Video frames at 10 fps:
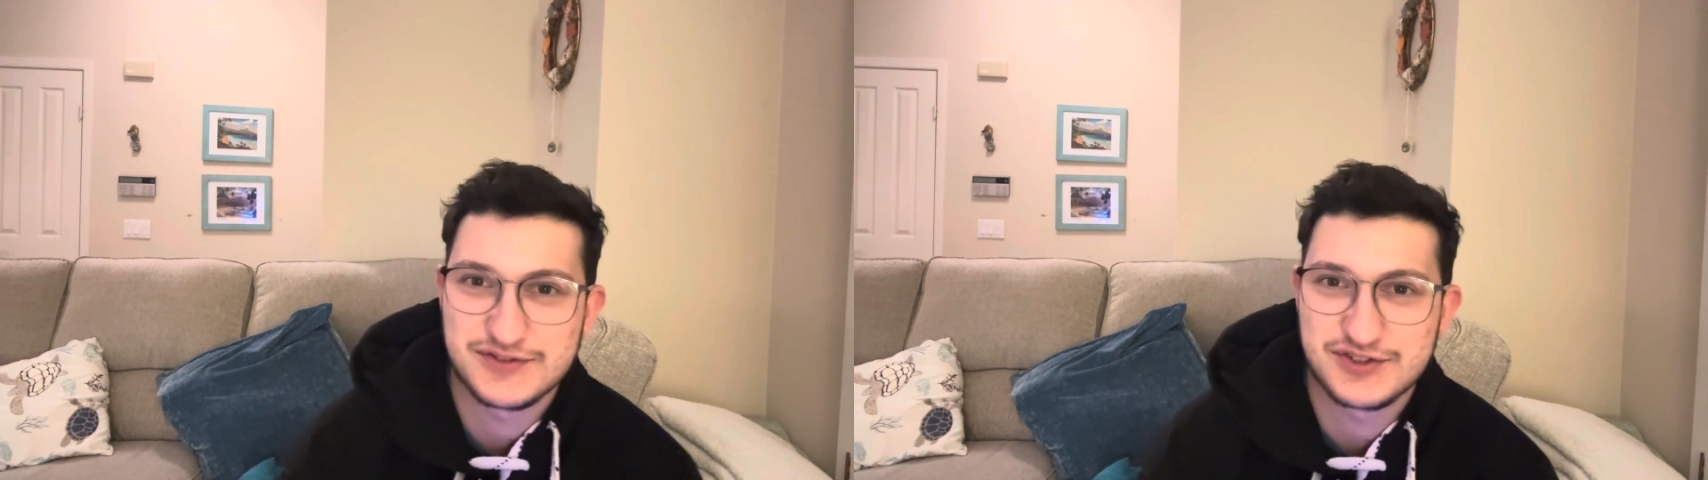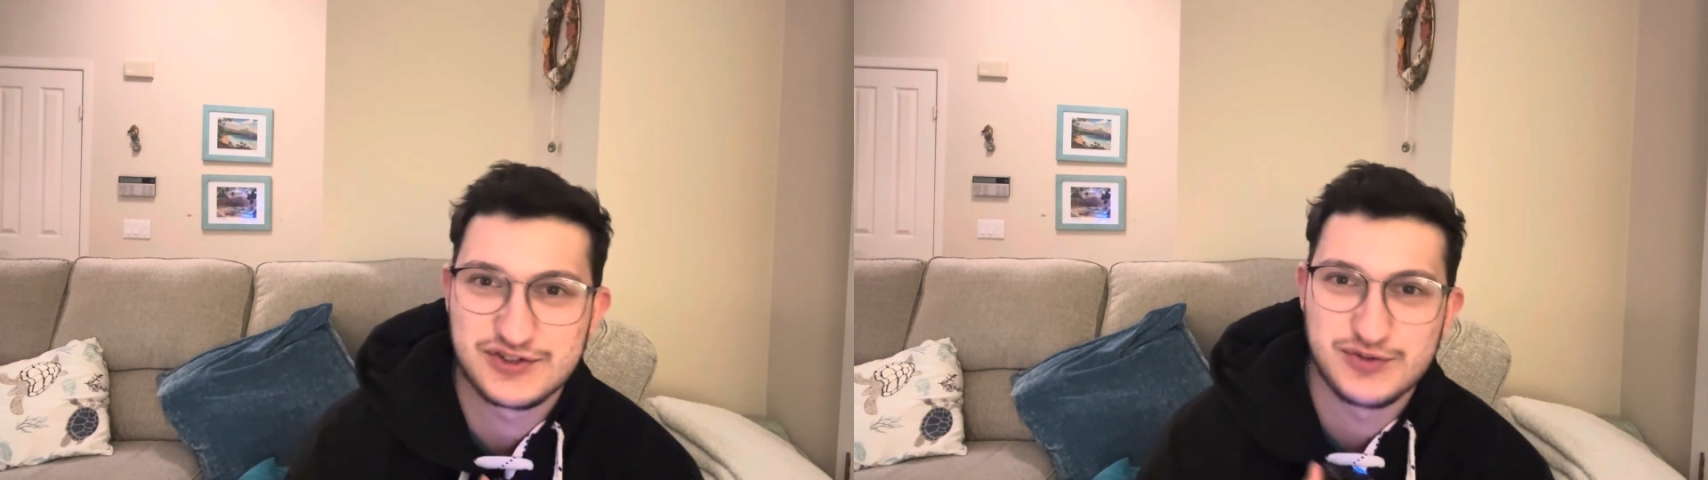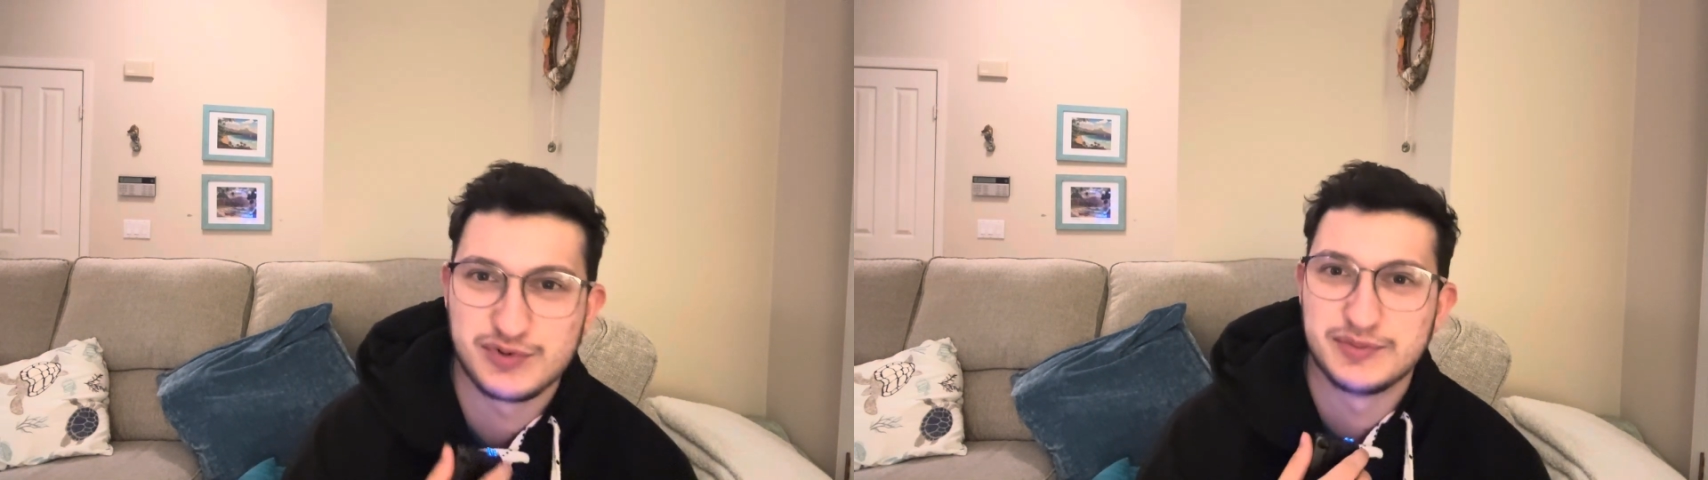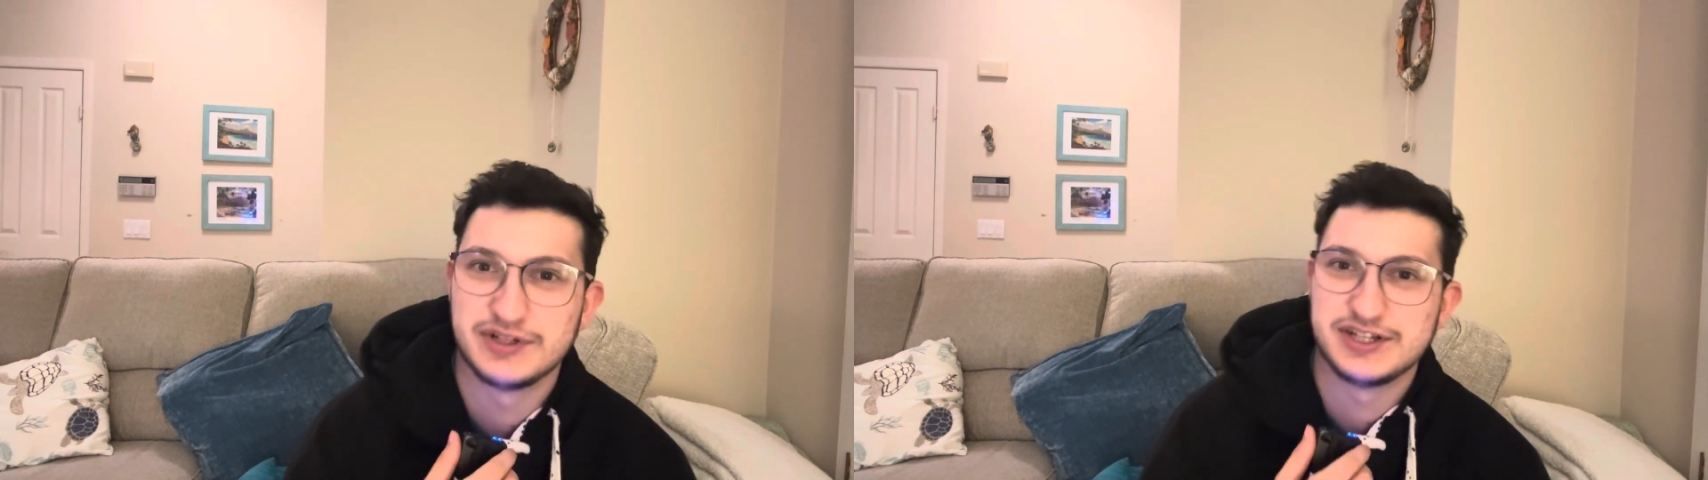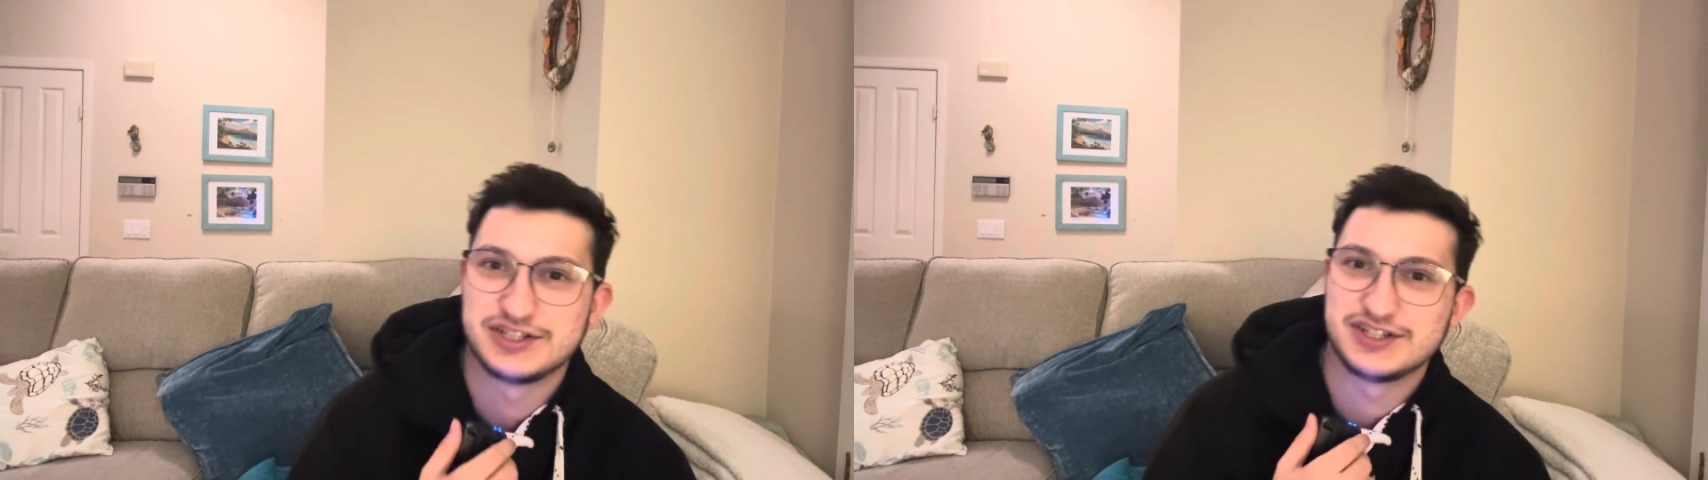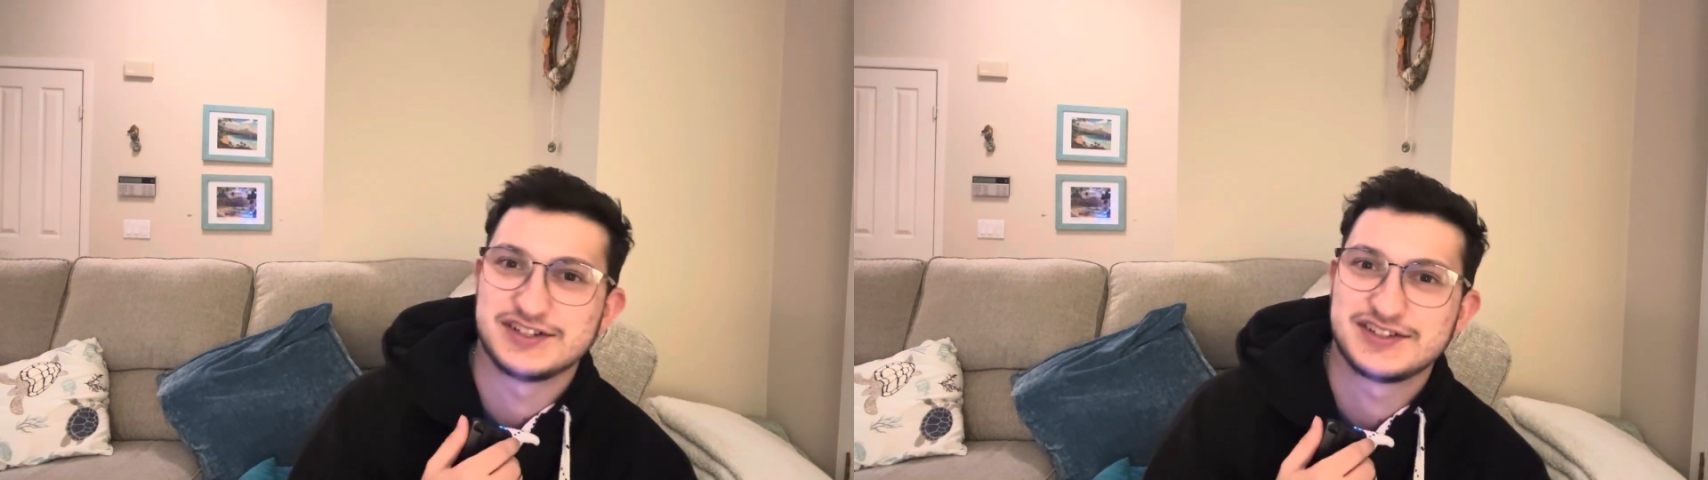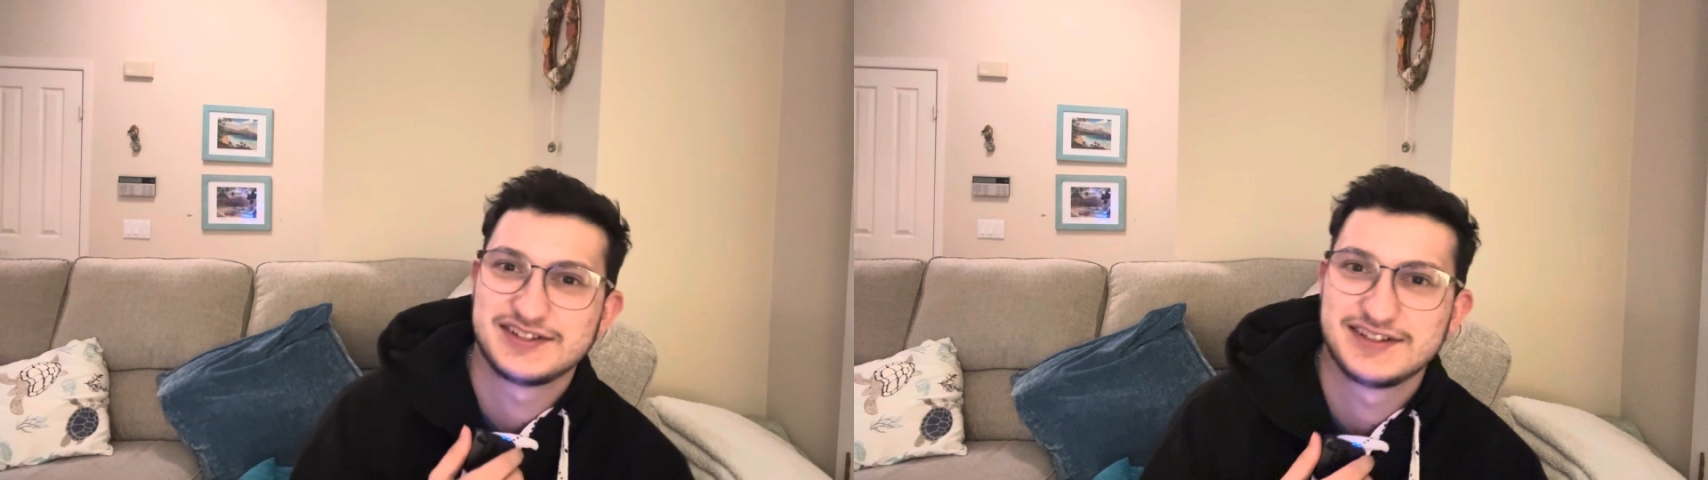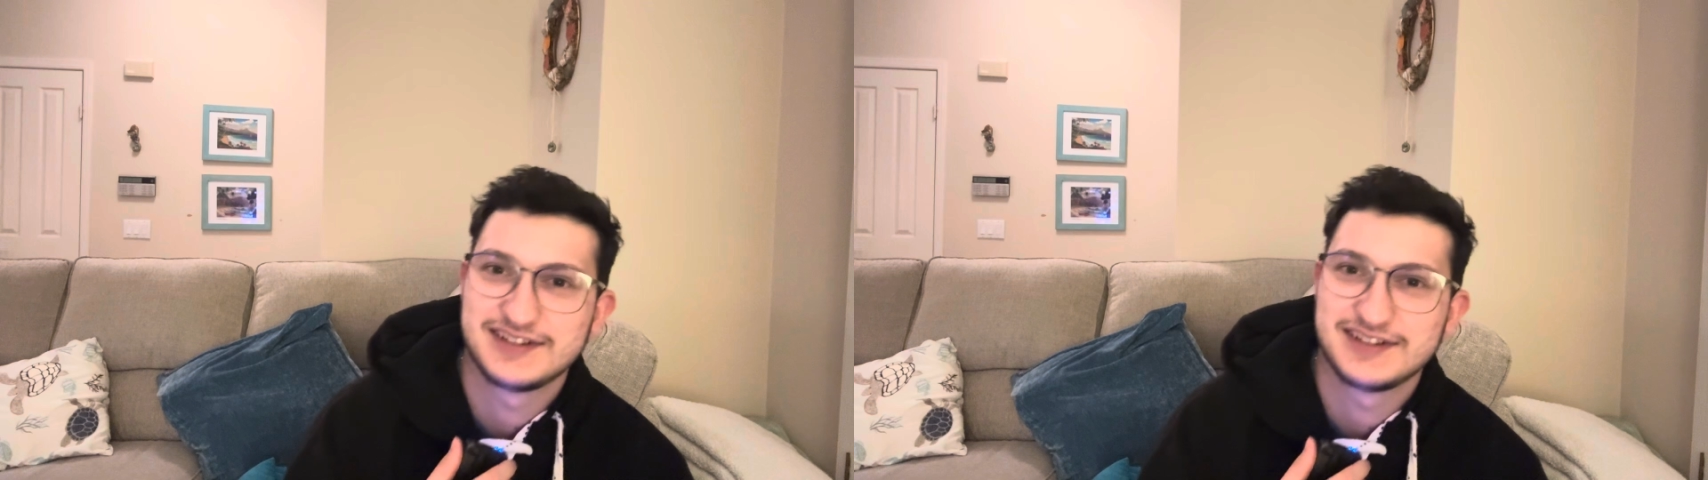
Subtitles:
super malicious.